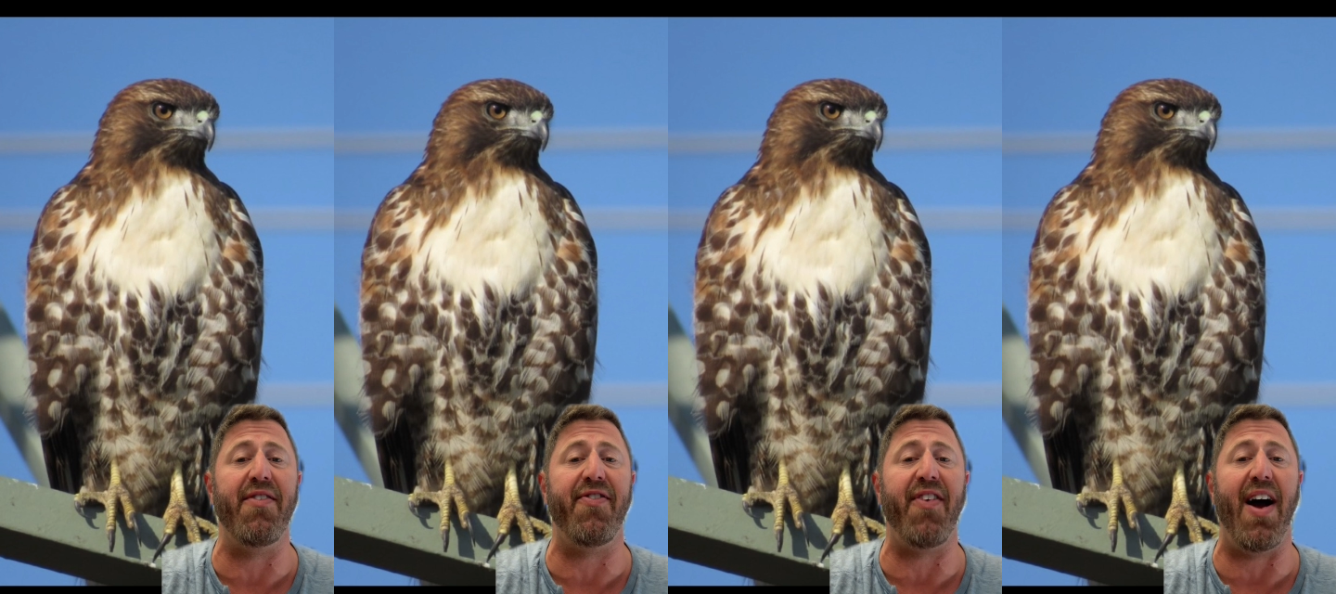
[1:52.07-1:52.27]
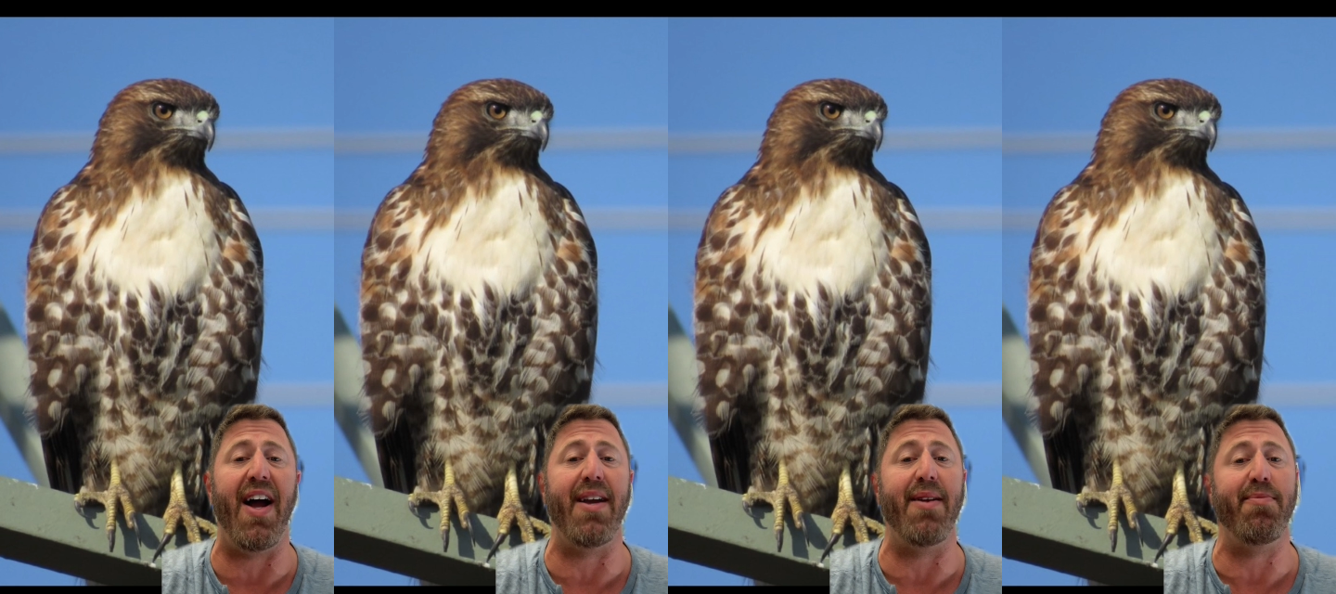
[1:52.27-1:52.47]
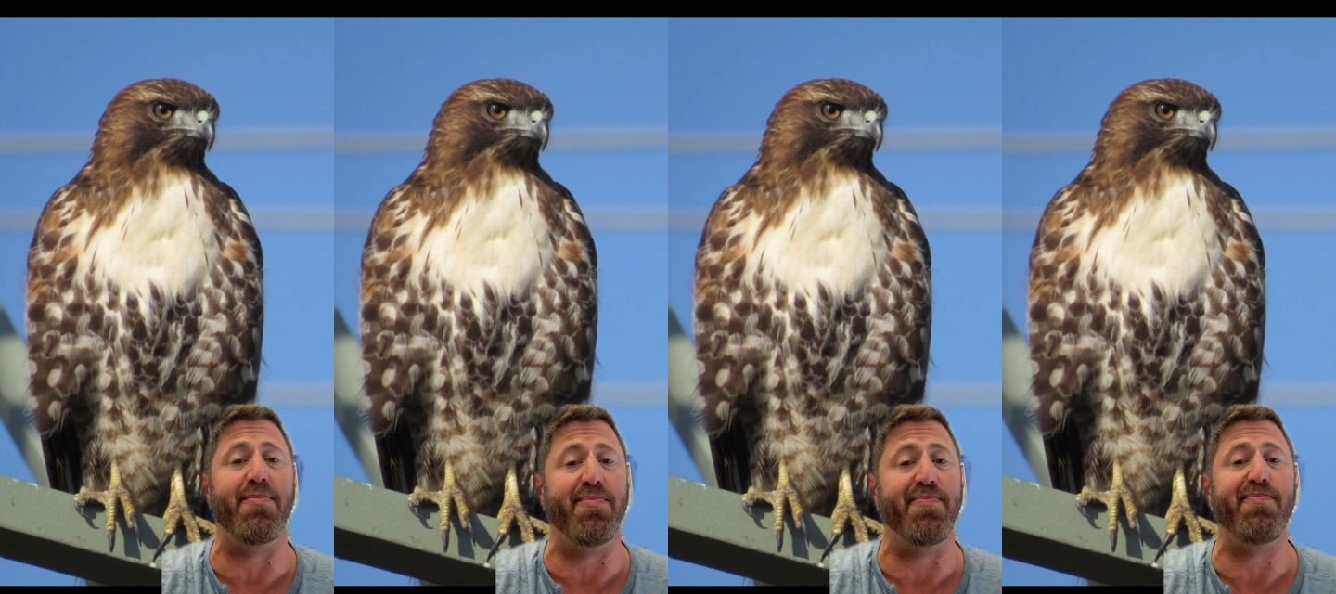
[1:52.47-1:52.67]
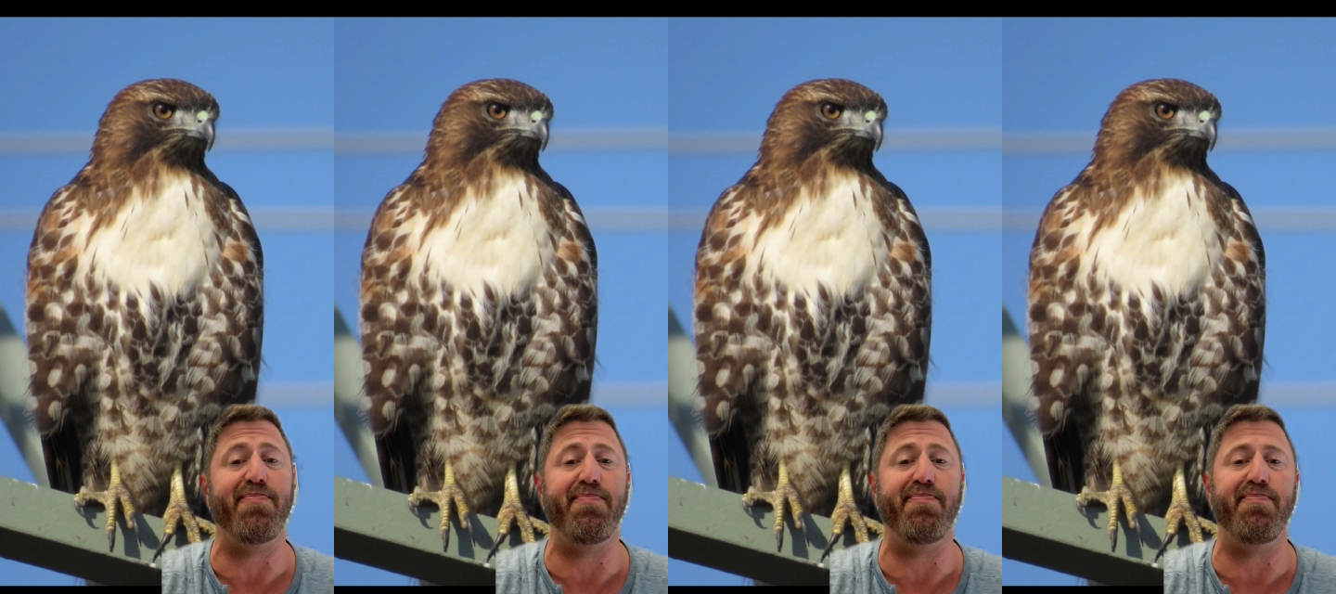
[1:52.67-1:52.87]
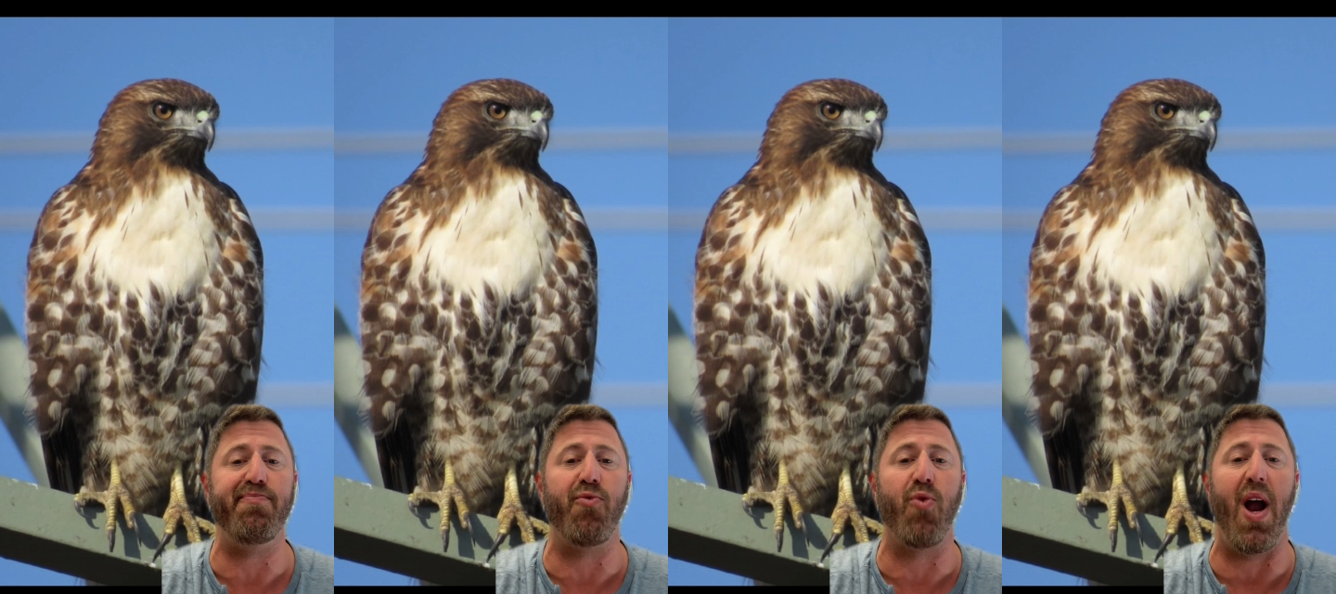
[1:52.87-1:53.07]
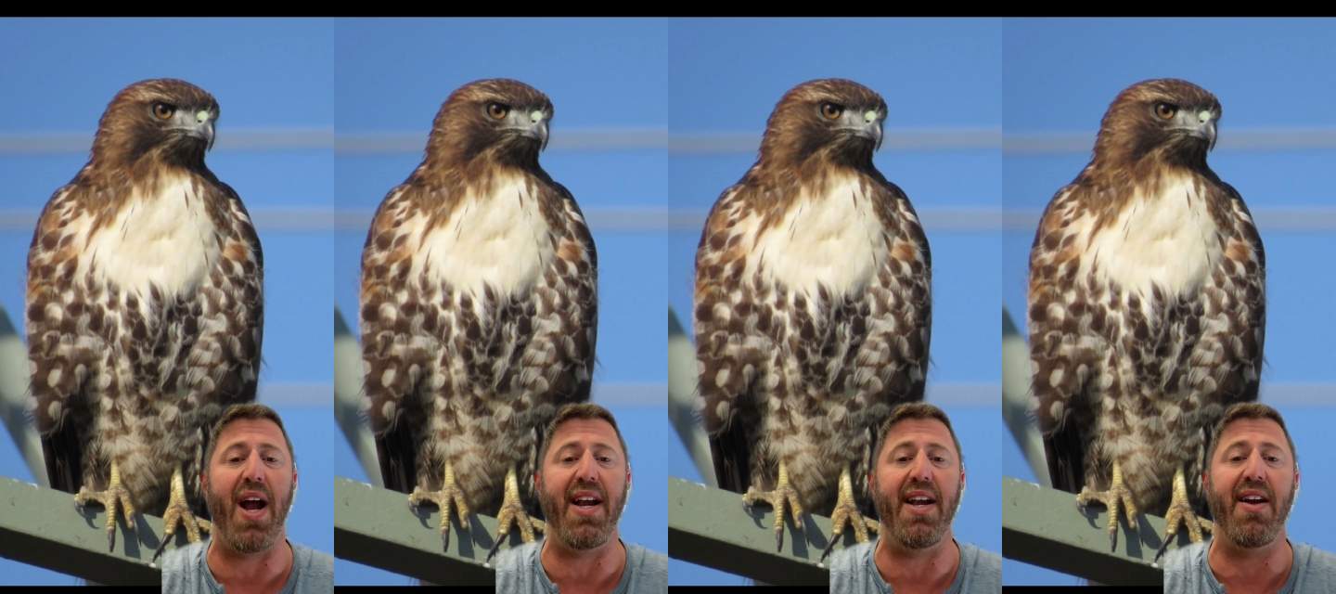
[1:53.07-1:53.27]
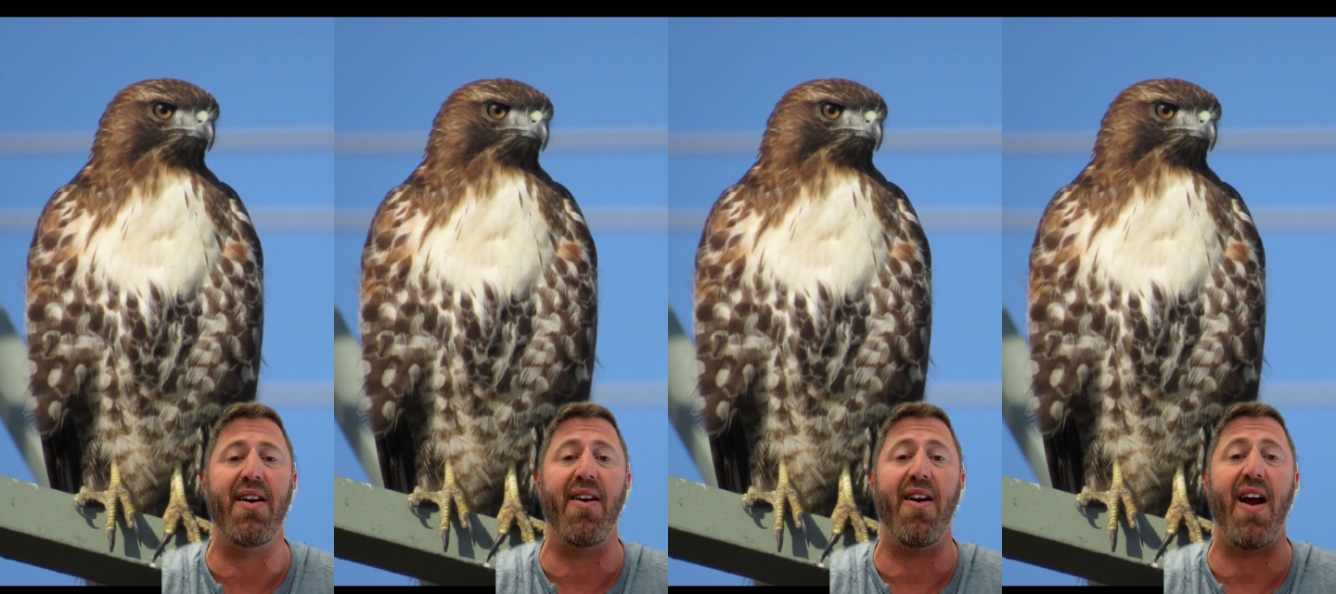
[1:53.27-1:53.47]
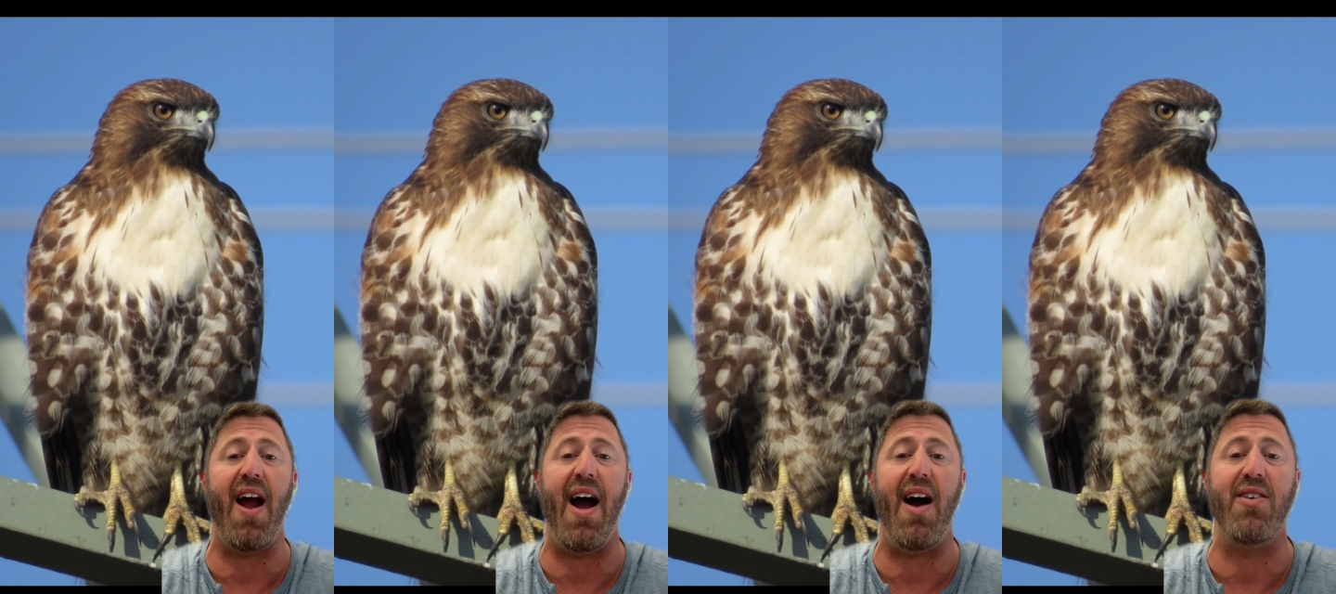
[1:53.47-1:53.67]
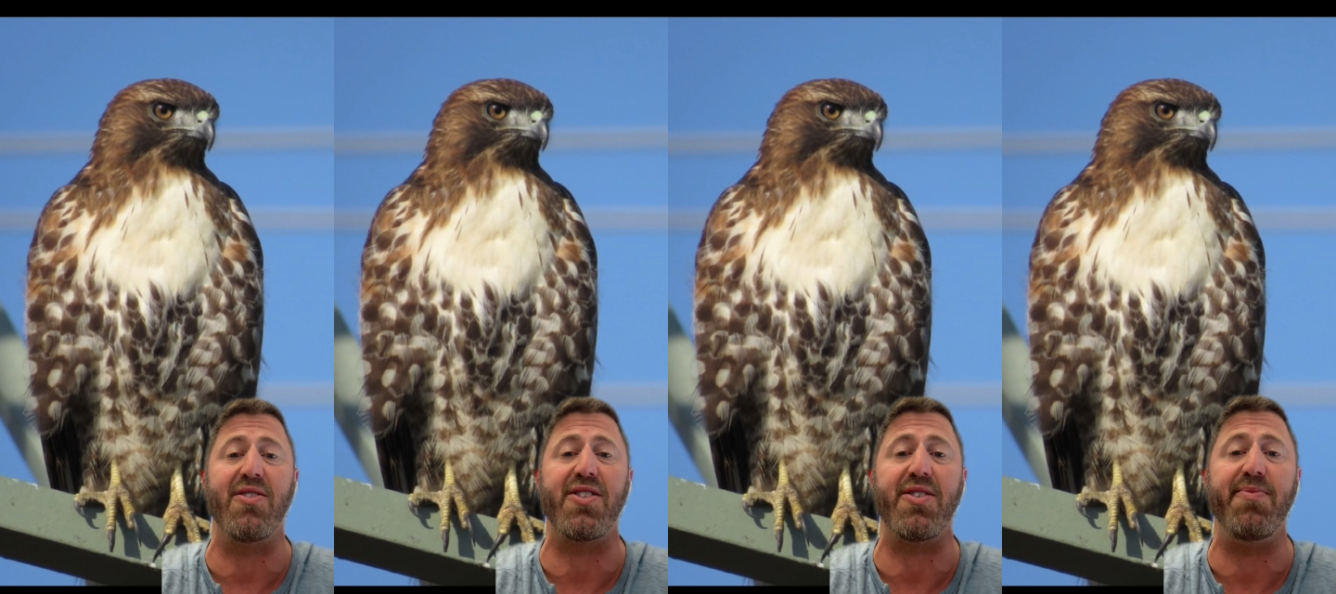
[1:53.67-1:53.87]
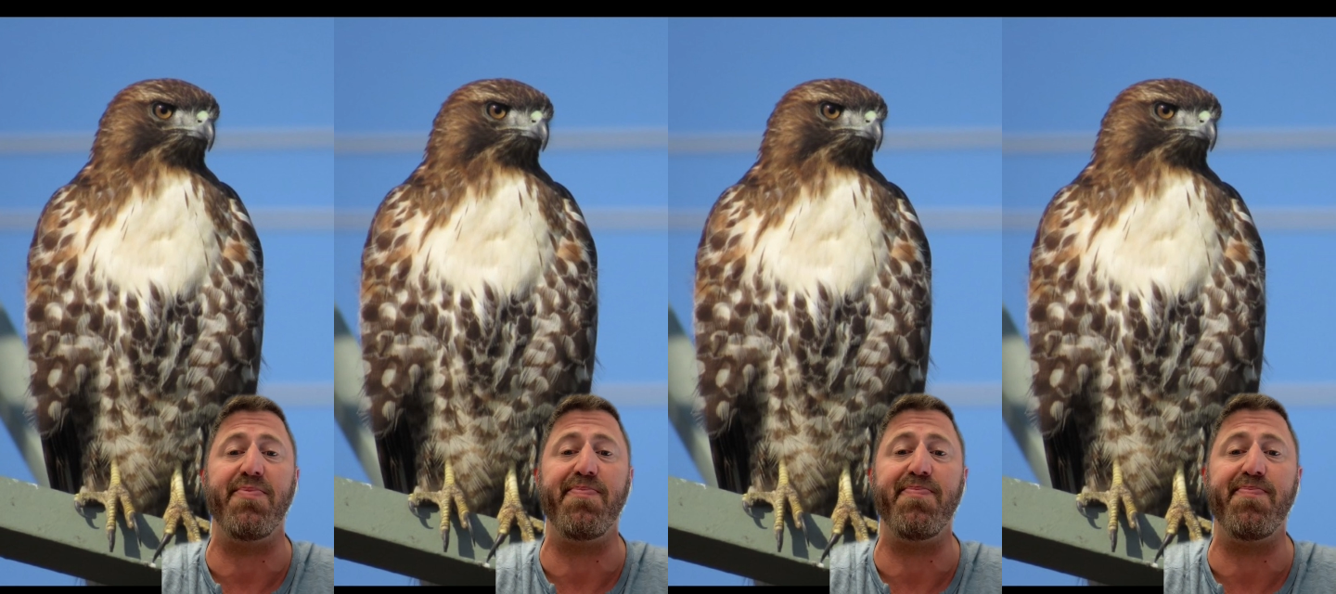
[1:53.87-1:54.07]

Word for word: find them right near your house.